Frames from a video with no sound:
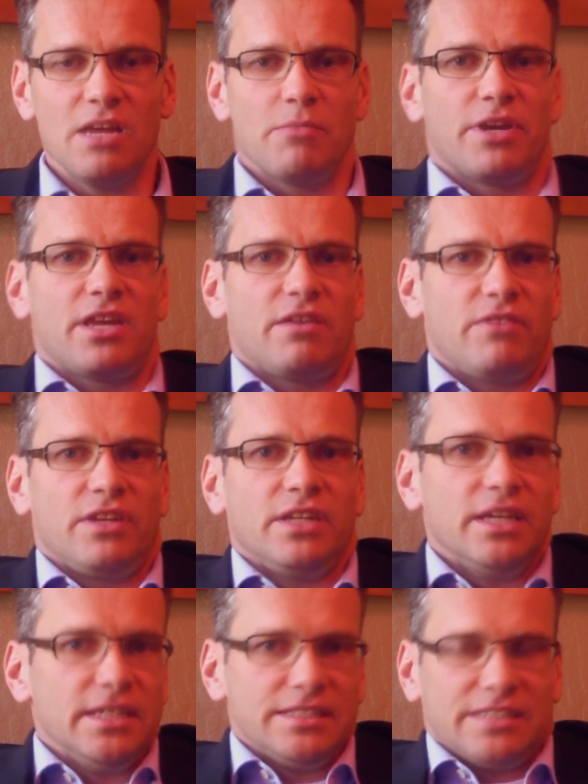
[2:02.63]
but having
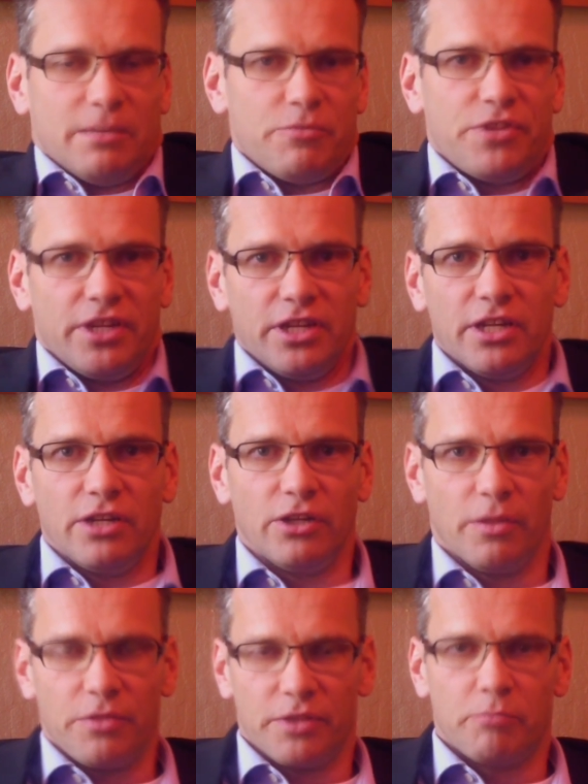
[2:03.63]
something,
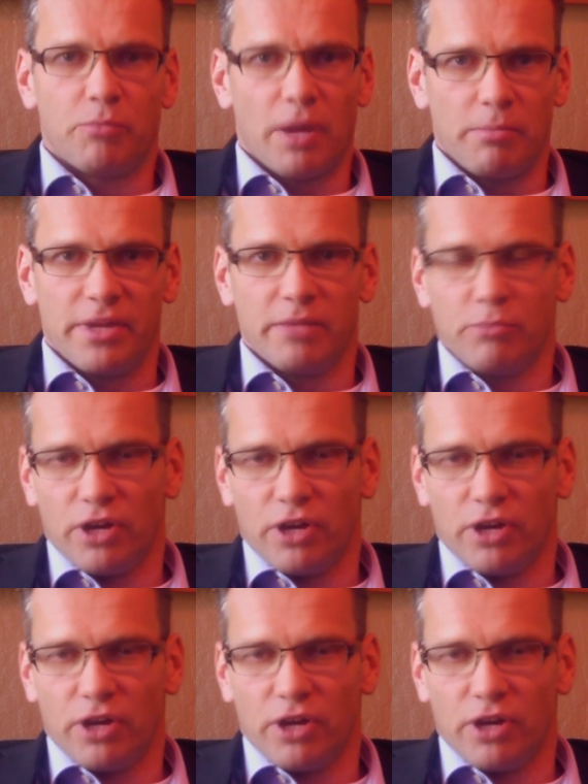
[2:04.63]
not the public